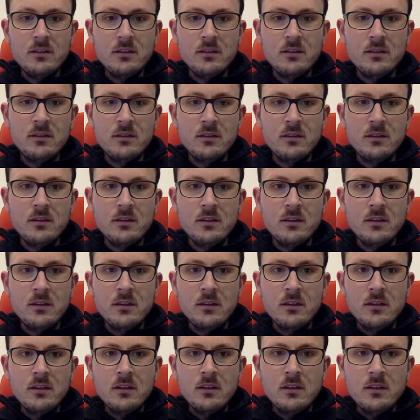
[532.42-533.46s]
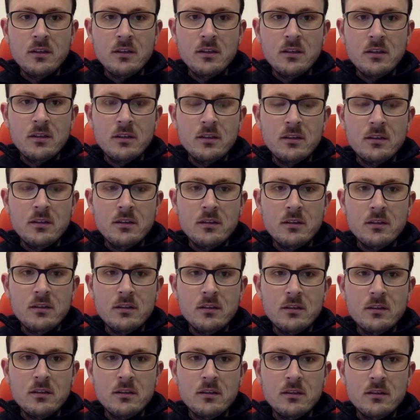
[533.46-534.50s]

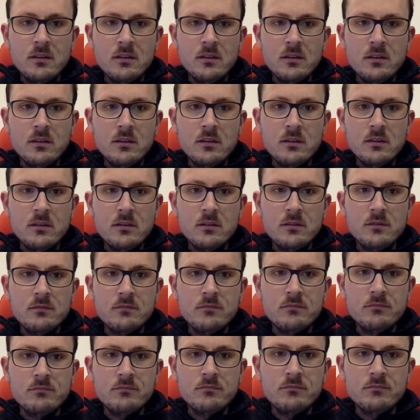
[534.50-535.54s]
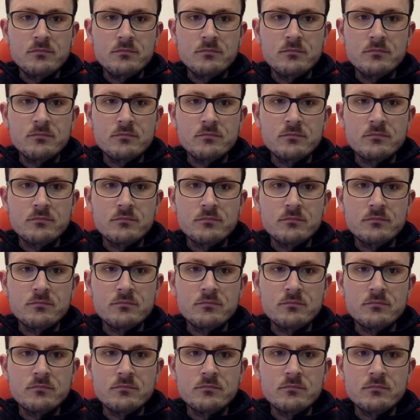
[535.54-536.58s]

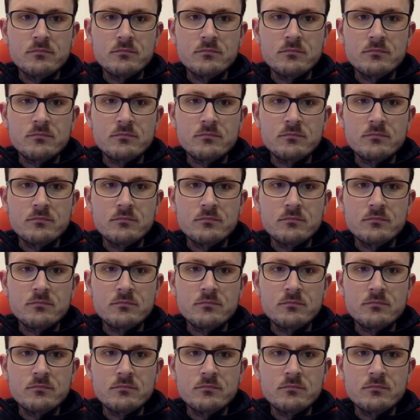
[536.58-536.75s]
[no speech]